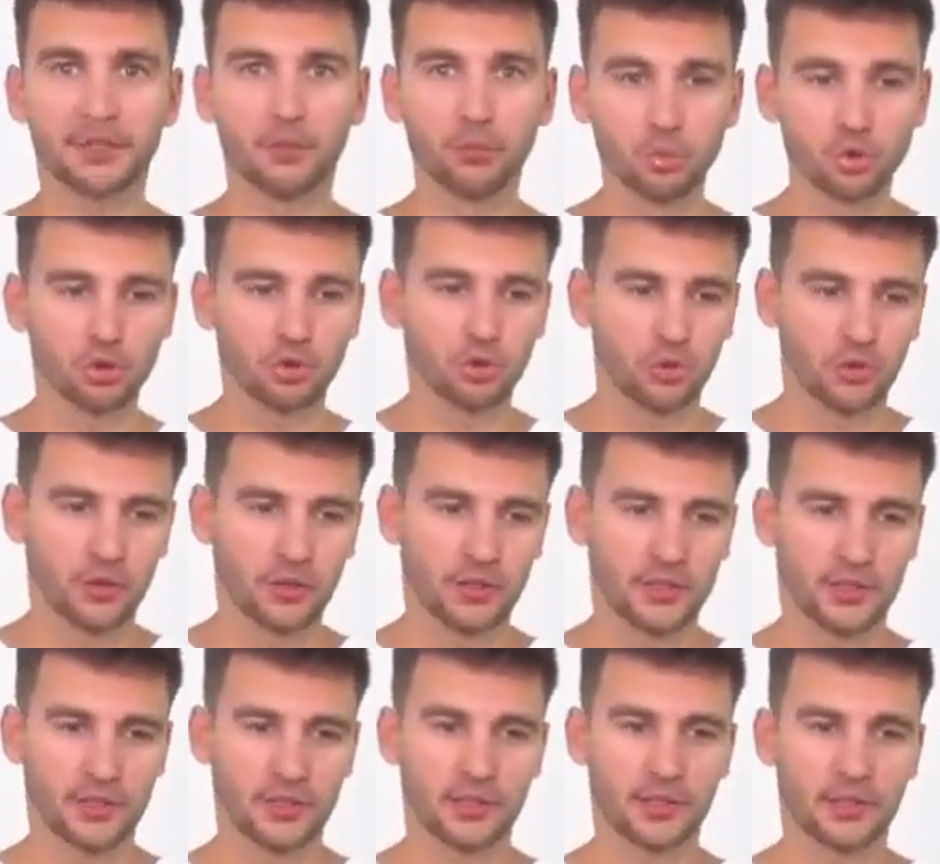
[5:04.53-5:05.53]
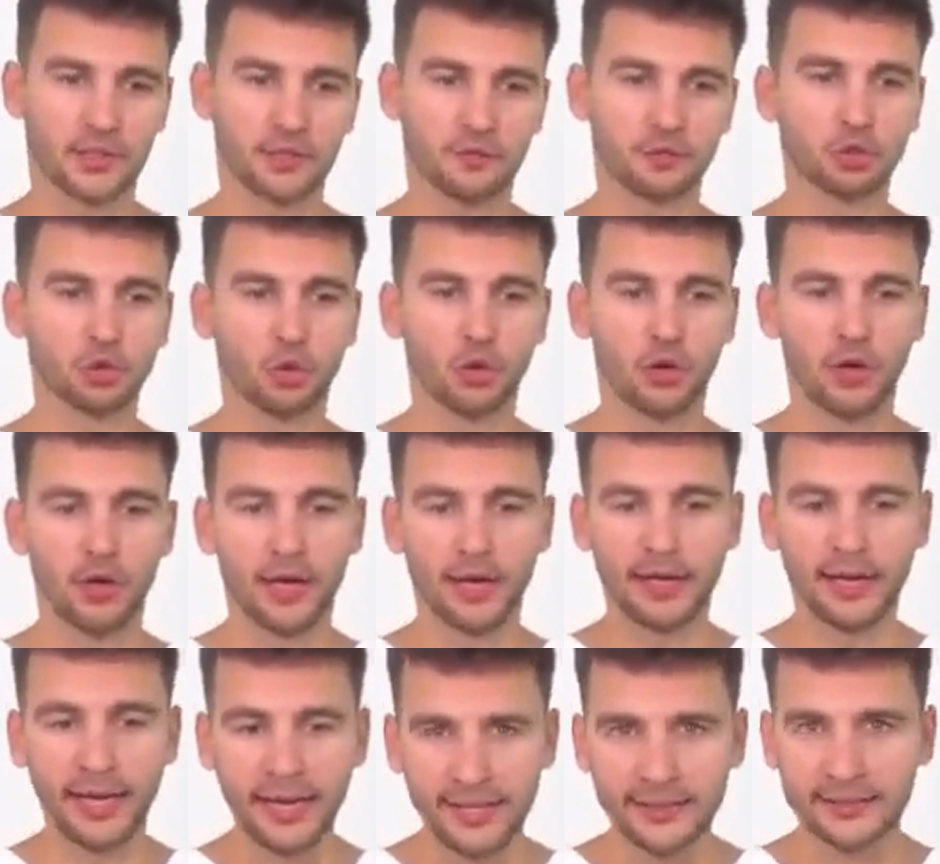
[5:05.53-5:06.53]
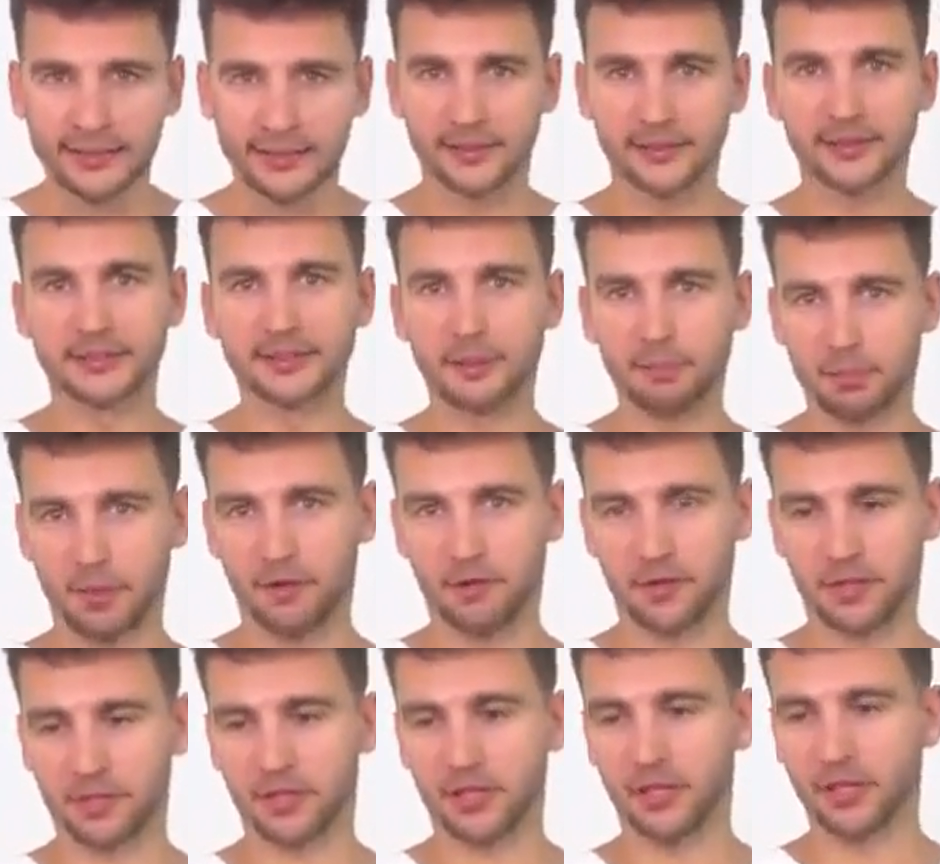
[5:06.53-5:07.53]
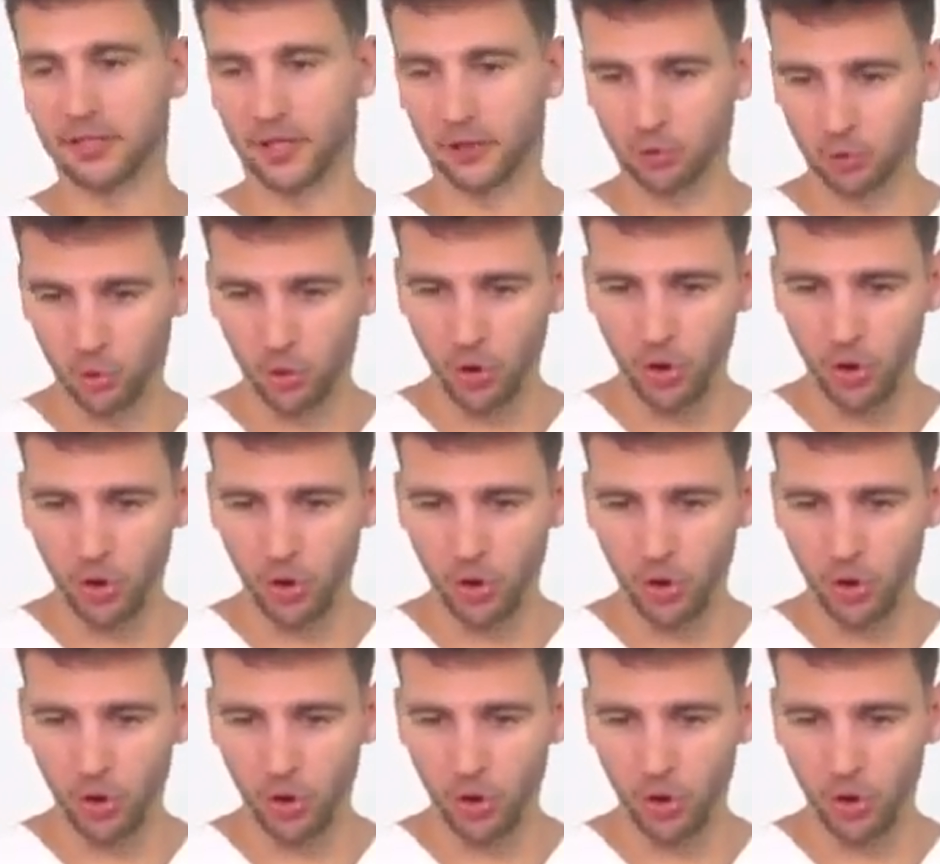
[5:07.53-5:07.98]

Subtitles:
Because in fact, all of this is aimed only at eliminating